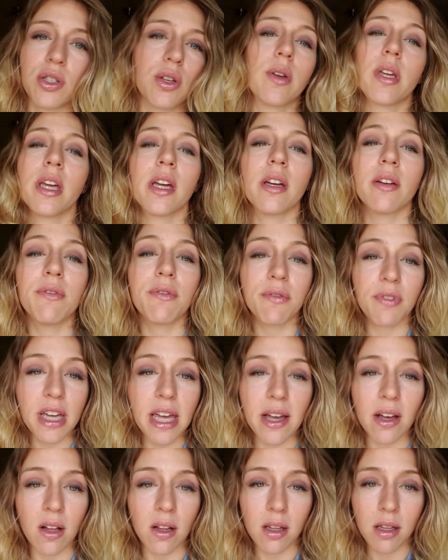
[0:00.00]
so he could
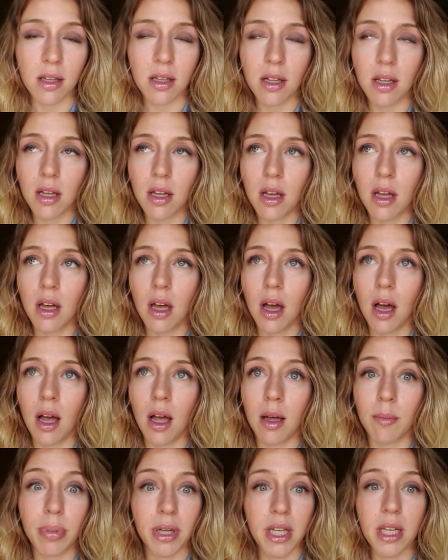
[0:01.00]
feel,
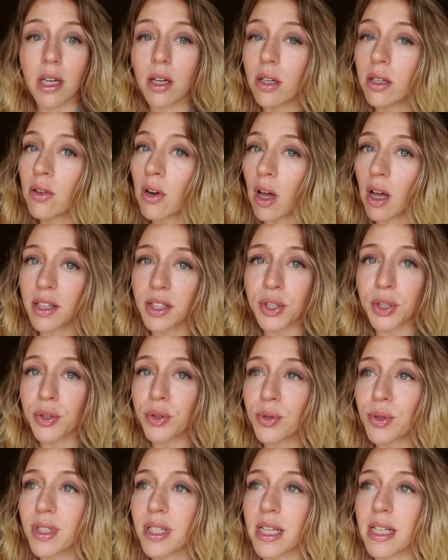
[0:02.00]
but he could not
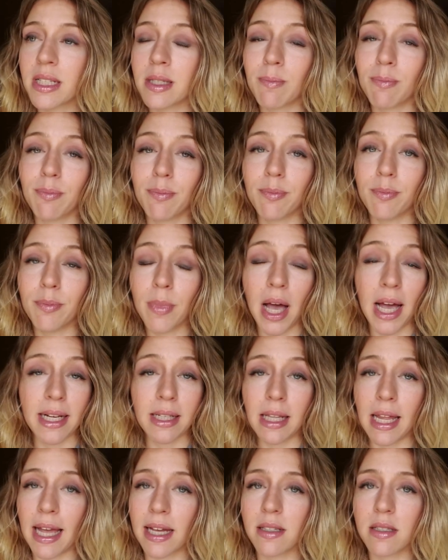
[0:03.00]
use his
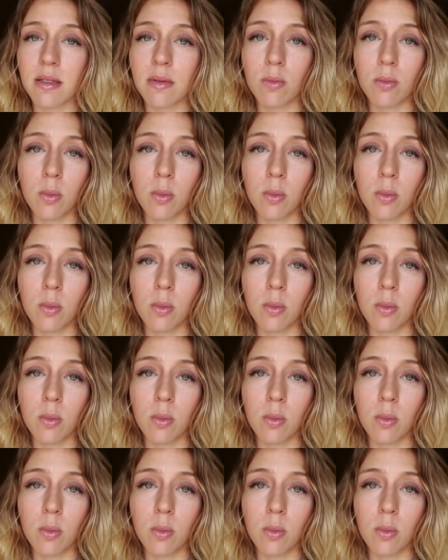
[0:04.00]
hind legs